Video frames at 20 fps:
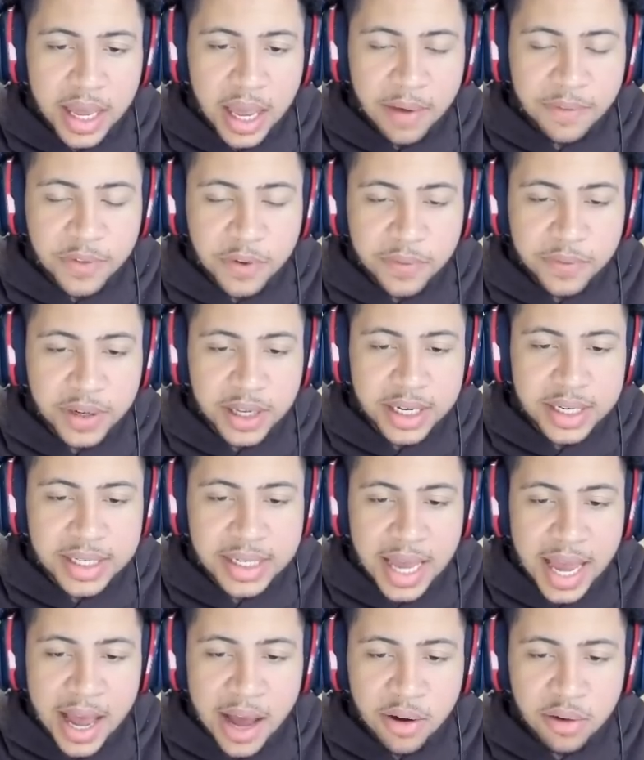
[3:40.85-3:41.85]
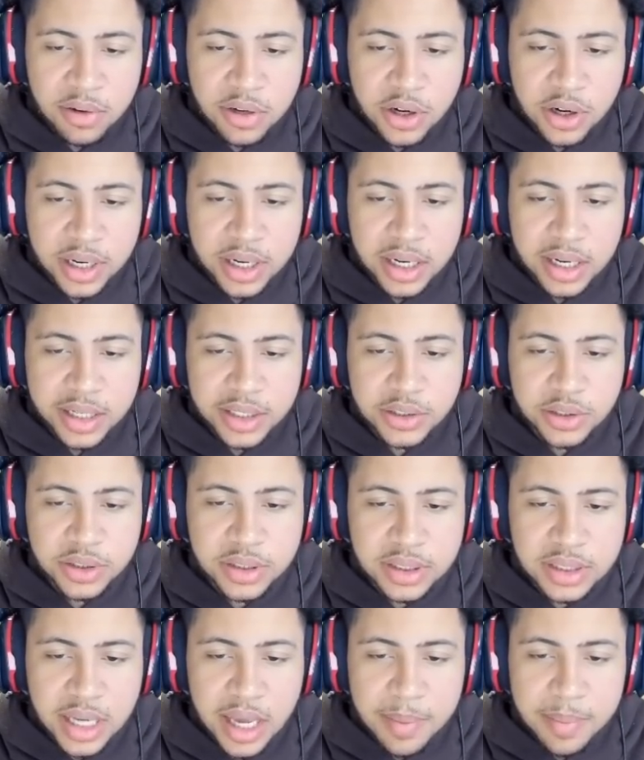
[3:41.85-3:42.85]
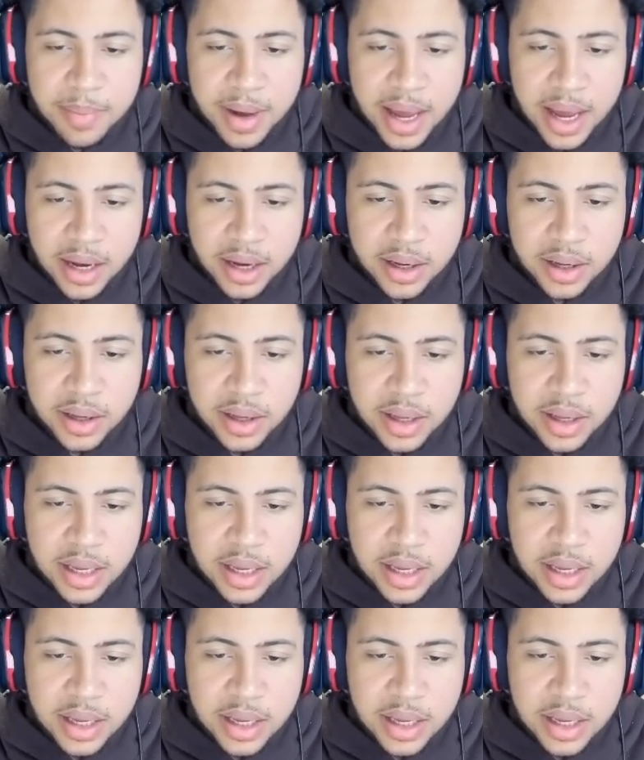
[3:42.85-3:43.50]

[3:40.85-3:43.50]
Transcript: If you flick down, you're gonna get your step back.